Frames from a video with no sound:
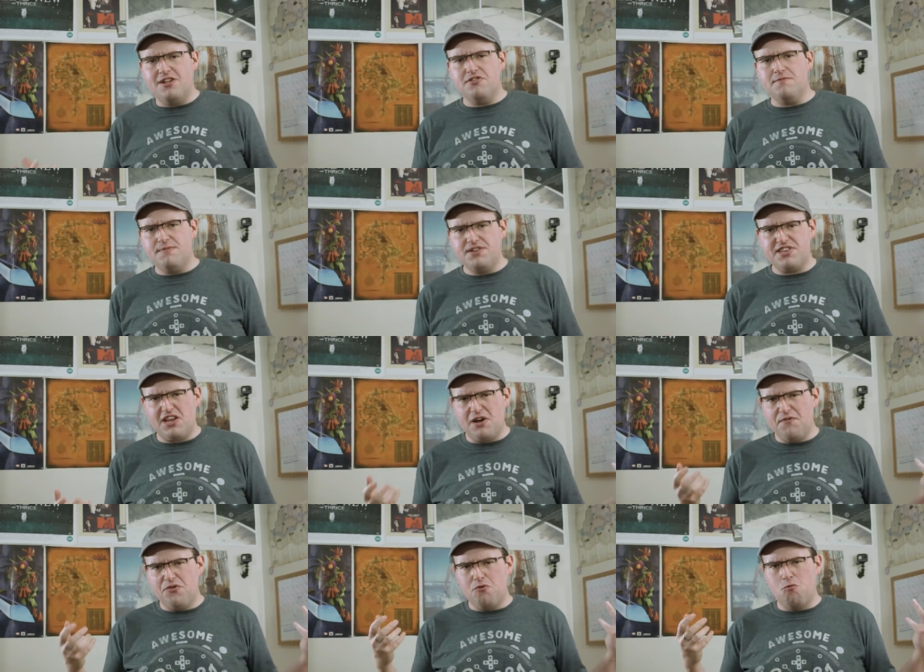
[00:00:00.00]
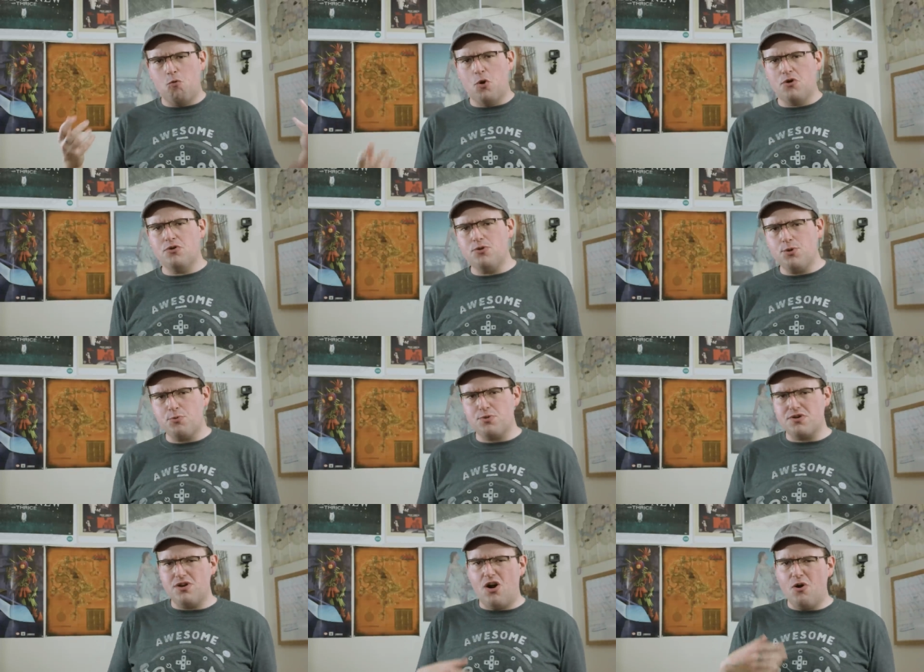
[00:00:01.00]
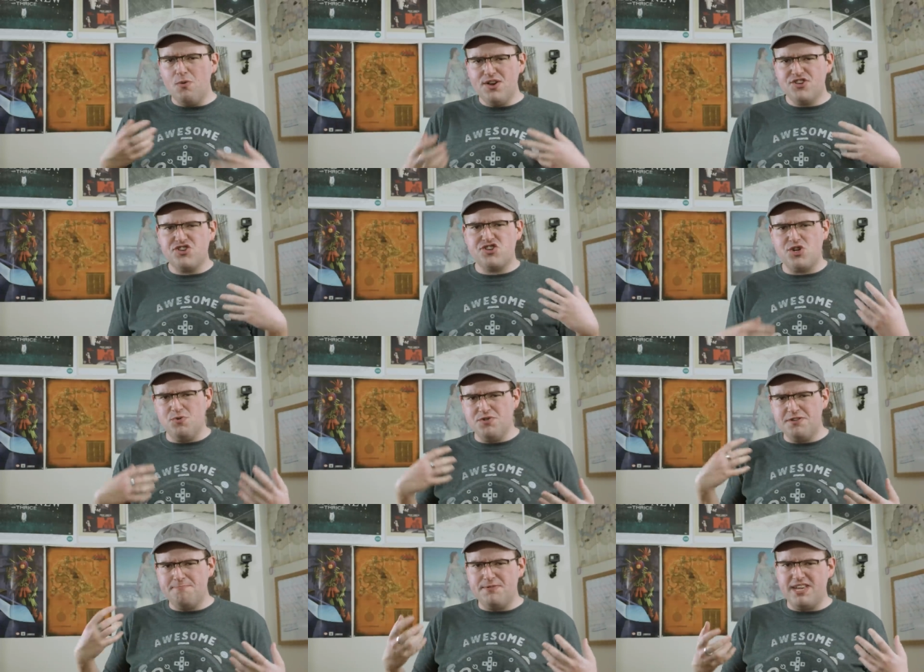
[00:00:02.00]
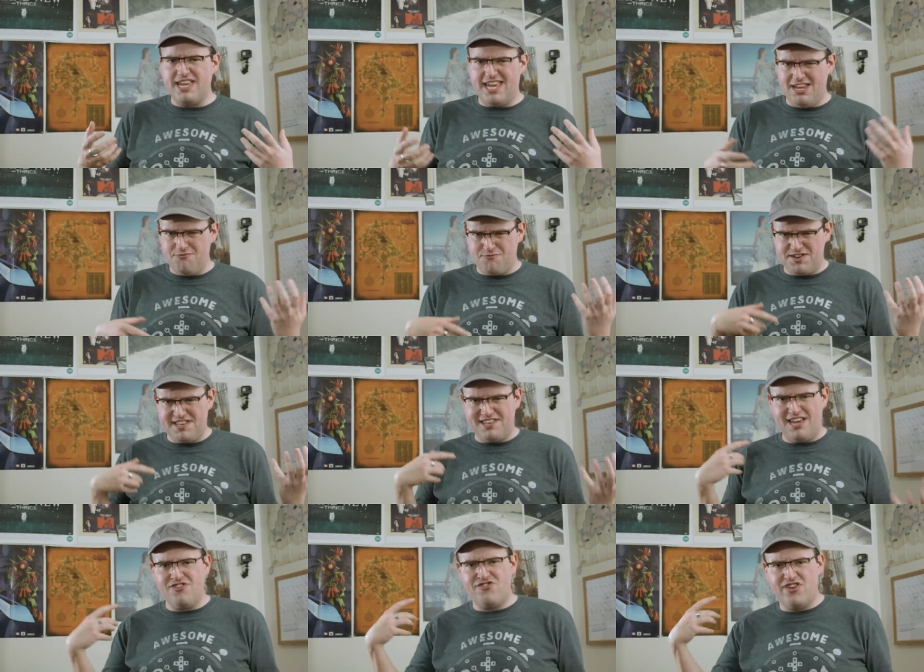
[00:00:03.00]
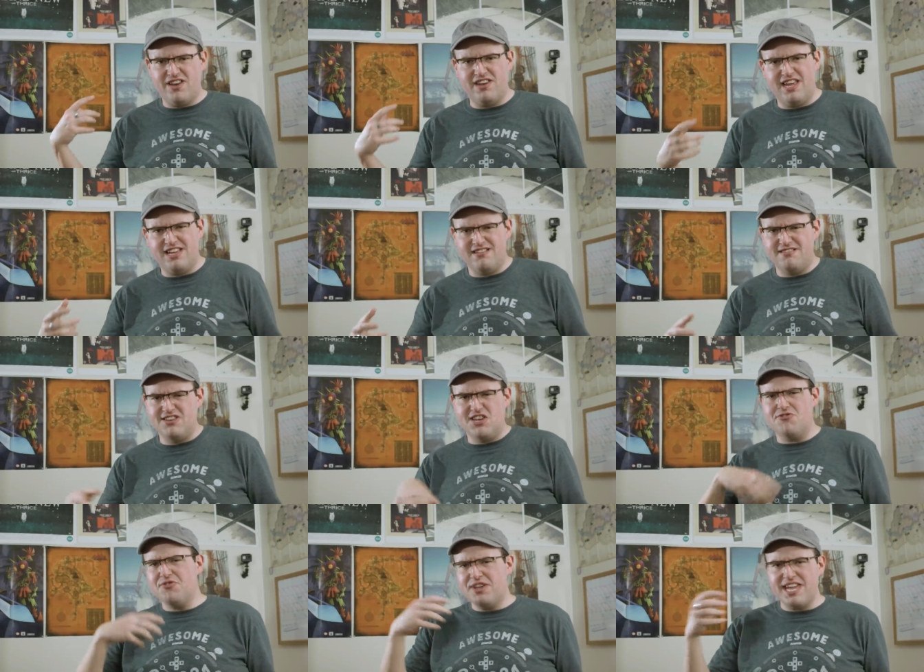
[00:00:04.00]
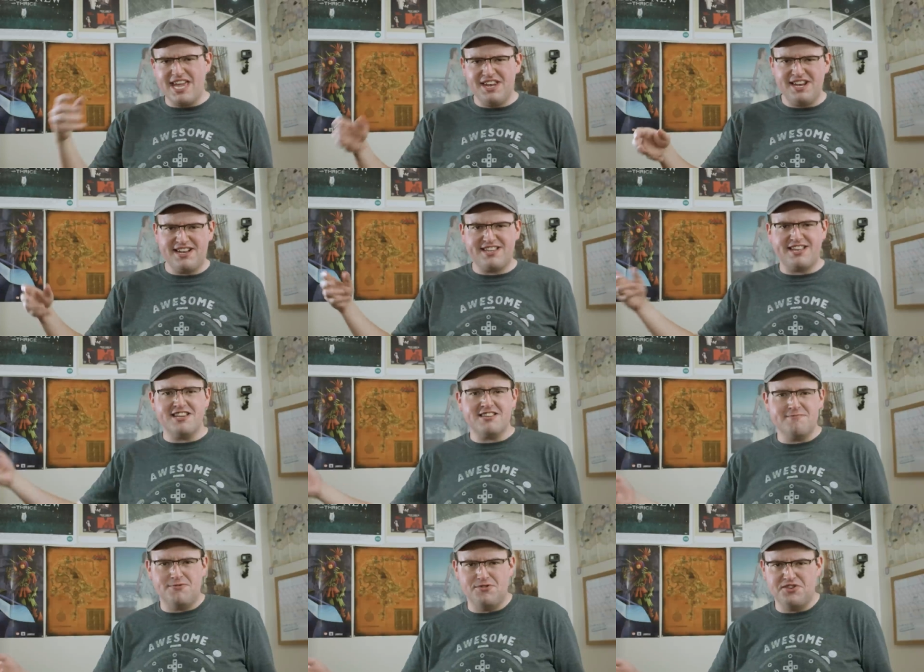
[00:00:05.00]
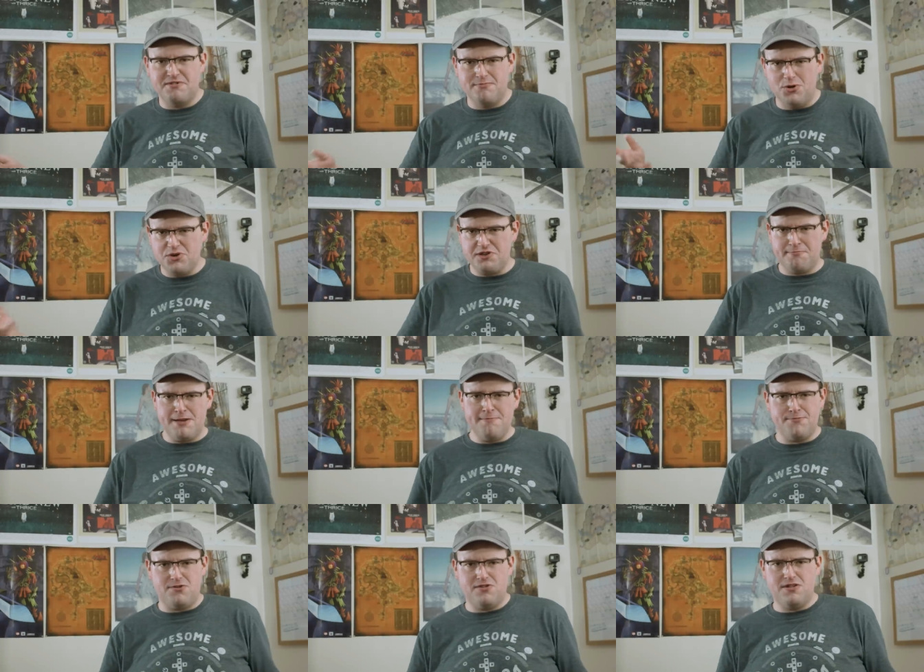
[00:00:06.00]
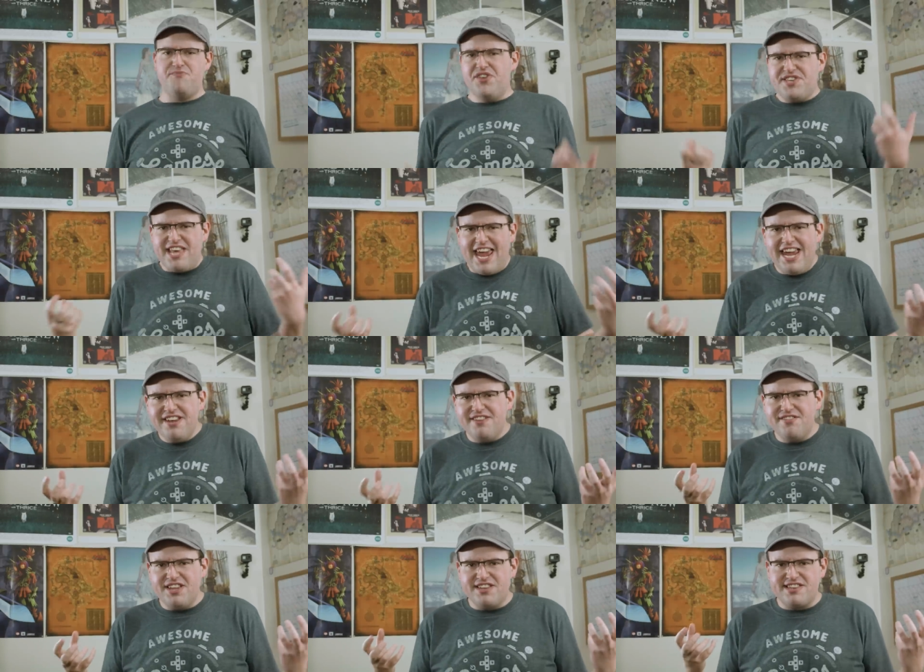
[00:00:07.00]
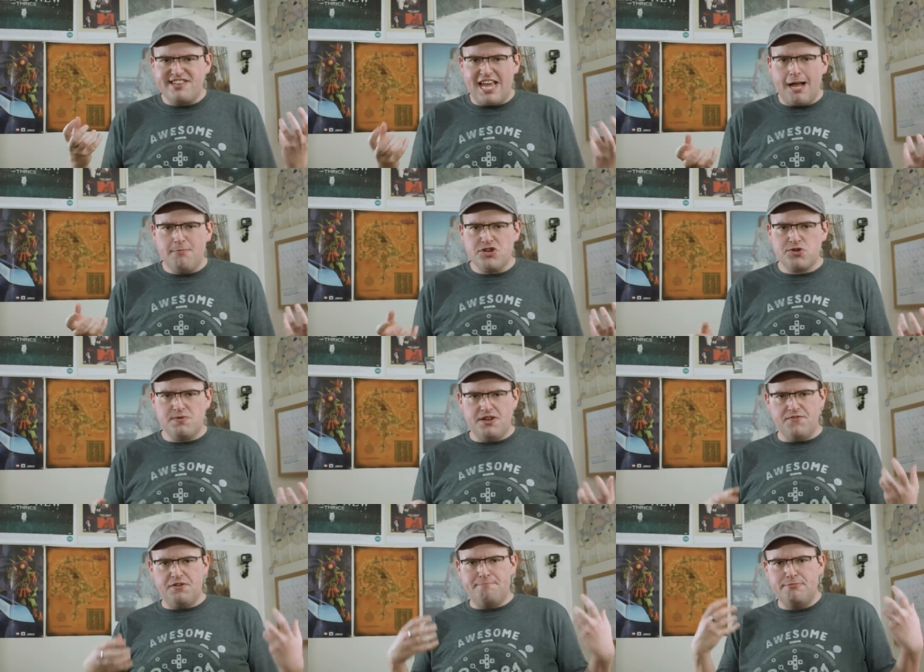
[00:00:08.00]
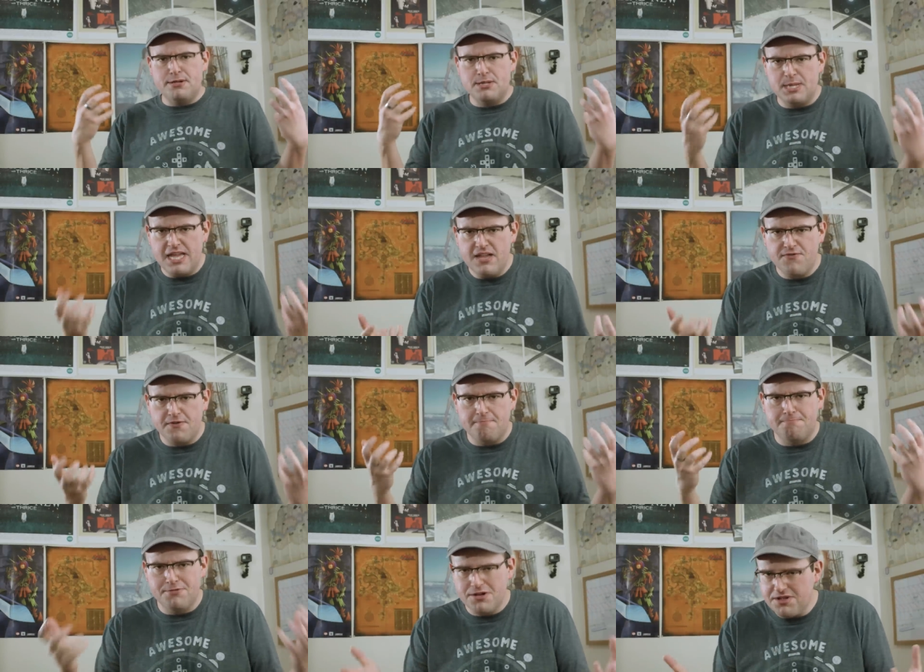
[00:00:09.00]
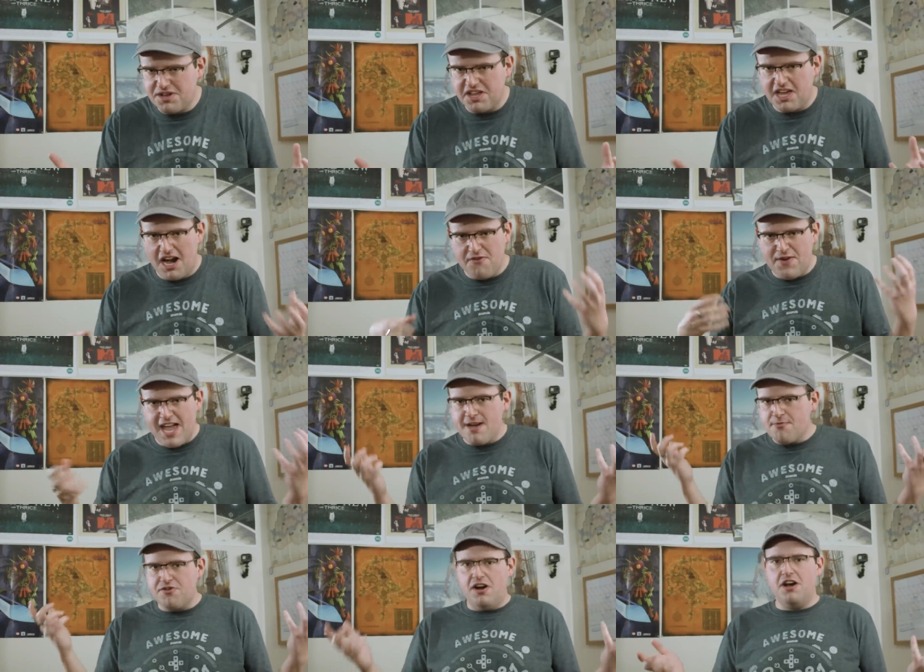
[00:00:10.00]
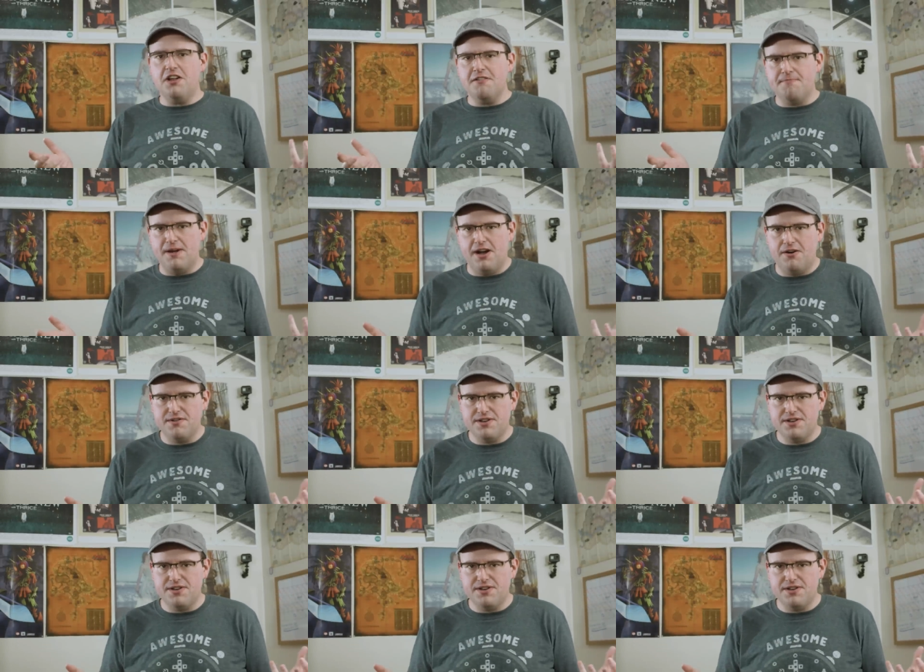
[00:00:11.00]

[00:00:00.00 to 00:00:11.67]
elements of the world were always shown to be in recession and nearly inaccessible to most people. This aided the establishment of the believability I've hammered on about.